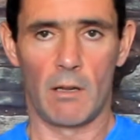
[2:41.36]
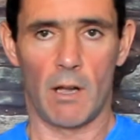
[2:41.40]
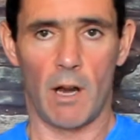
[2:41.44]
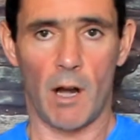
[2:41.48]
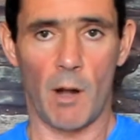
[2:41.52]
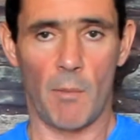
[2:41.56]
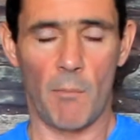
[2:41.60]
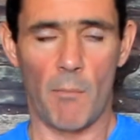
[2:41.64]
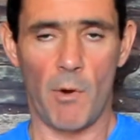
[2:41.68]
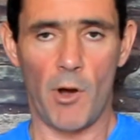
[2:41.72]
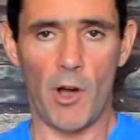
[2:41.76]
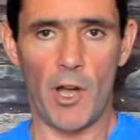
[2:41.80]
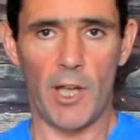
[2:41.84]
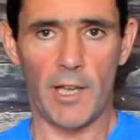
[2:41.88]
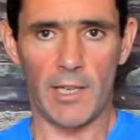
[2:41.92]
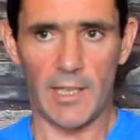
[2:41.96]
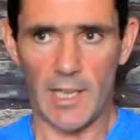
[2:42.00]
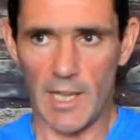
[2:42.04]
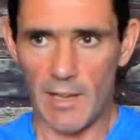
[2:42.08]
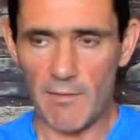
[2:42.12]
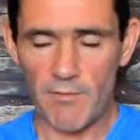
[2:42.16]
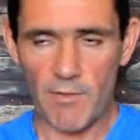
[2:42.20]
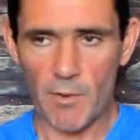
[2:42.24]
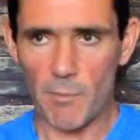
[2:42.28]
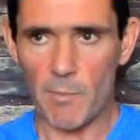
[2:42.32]
our mind,
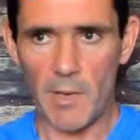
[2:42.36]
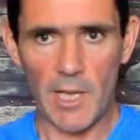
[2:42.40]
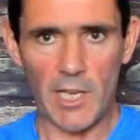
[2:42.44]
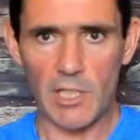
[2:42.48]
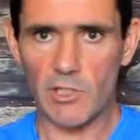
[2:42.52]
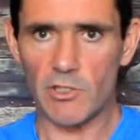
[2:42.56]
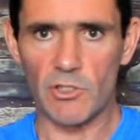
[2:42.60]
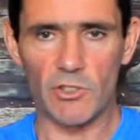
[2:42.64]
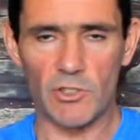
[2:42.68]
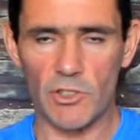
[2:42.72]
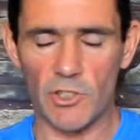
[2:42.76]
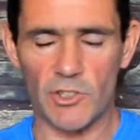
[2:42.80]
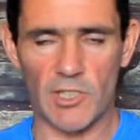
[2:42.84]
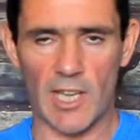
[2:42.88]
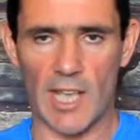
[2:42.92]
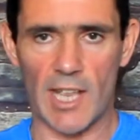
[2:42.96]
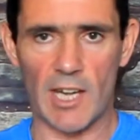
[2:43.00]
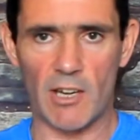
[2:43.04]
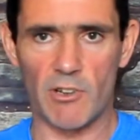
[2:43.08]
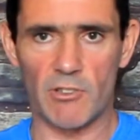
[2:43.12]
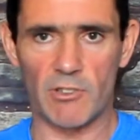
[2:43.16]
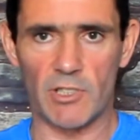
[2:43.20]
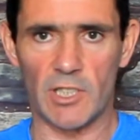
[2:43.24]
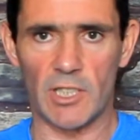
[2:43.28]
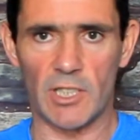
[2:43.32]
information is just
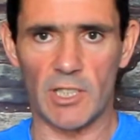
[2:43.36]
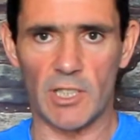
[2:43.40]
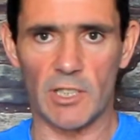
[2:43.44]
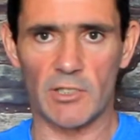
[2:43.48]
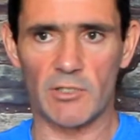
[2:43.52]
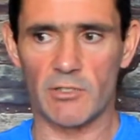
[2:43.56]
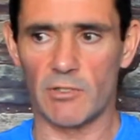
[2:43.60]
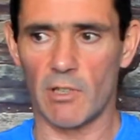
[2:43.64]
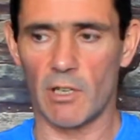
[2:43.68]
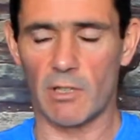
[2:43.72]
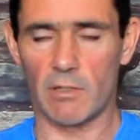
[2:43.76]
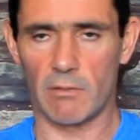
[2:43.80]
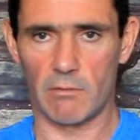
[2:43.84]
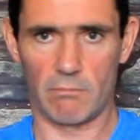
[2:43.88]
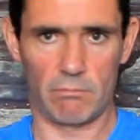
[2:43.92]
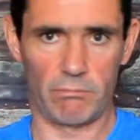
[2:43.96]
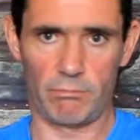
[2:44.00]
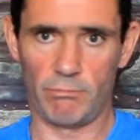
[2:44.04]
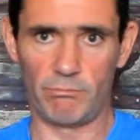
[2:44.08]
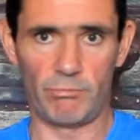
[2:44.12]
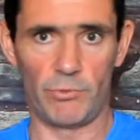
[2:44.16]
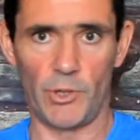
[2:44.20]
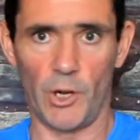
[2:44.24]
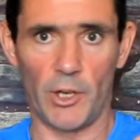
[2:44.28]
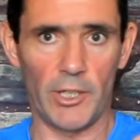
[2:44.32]
energy. It's not
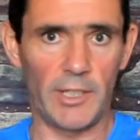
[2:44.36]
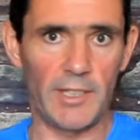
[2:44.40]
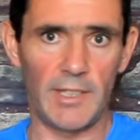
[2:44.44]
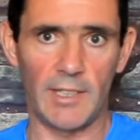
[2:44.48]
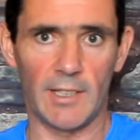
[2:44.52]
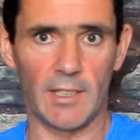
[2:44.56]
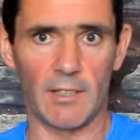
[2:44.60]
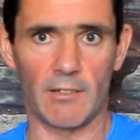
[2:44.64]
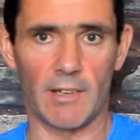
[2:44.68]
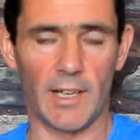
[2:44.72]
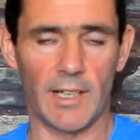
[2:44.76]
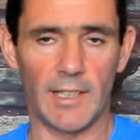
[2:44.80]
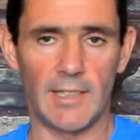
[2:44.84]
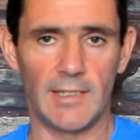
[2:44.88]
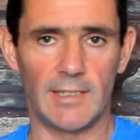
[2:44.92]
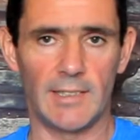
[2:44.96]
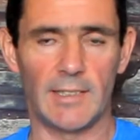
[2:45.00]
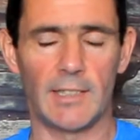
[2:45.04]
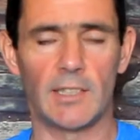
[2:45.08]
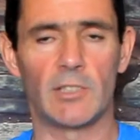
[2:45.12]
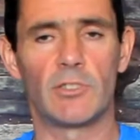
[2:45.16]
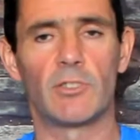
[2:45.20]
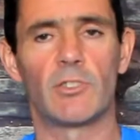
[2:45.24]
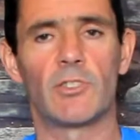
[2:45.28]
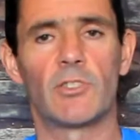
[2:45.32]
writing or
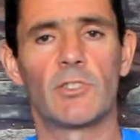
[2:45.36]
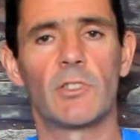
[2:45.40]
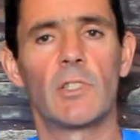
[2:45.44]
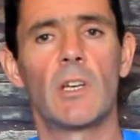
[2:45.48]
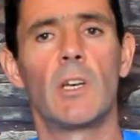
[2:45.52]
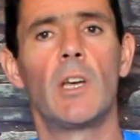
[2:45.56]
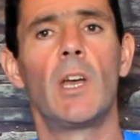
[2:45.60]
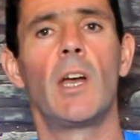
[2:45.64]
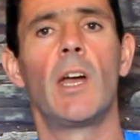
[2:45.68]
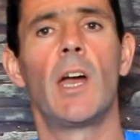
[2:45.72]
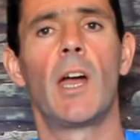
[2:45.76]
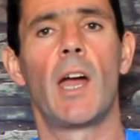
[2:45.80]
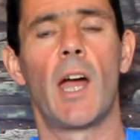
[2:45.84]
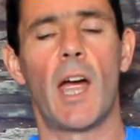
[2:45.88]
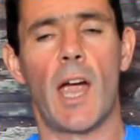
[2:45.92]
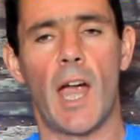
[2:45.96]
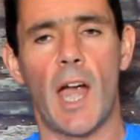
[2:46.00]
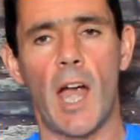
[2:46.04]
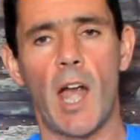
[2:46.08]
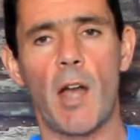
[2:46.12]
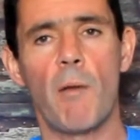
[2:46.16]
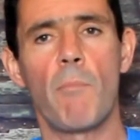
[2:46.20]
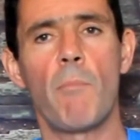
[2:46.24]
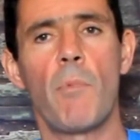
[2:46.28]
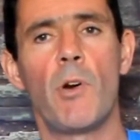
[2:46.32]
anything. It's just
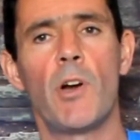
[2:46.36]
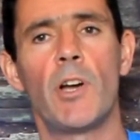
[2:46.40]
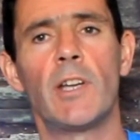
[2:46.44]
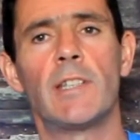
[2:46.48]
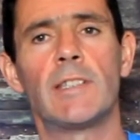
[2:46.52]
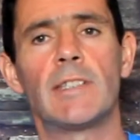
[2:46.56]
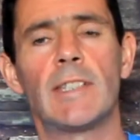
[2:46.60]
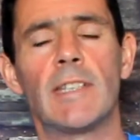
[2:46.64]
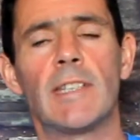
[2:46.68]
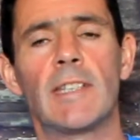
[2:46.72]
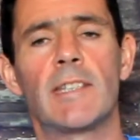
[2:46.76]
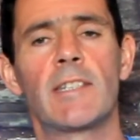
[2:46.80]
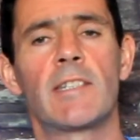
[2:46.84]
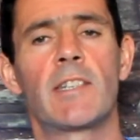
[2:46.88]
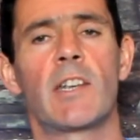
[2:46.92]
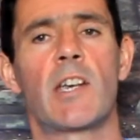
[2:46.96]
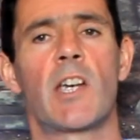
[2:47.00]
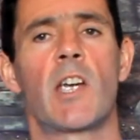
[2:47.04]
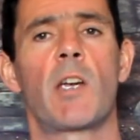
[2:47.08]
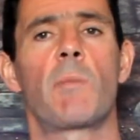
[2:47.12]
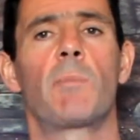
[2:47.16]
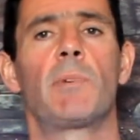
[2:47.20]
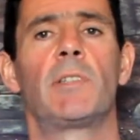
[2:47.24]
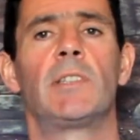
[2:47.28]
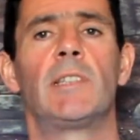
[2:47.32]
our minds
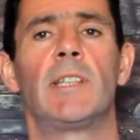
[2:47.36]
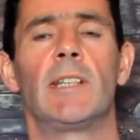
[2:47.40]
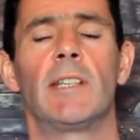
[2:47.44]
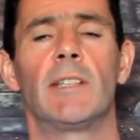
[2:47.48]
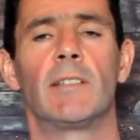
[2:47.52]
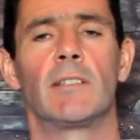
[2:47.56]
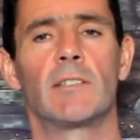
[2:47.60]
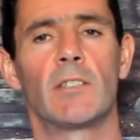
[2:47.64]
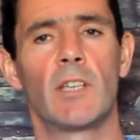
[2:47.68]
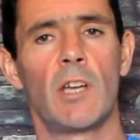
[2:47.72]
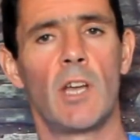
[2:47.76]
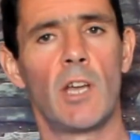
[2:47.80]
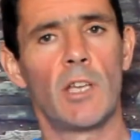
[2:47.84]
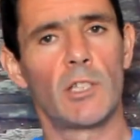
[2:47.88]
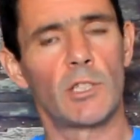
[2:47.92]
interpret things.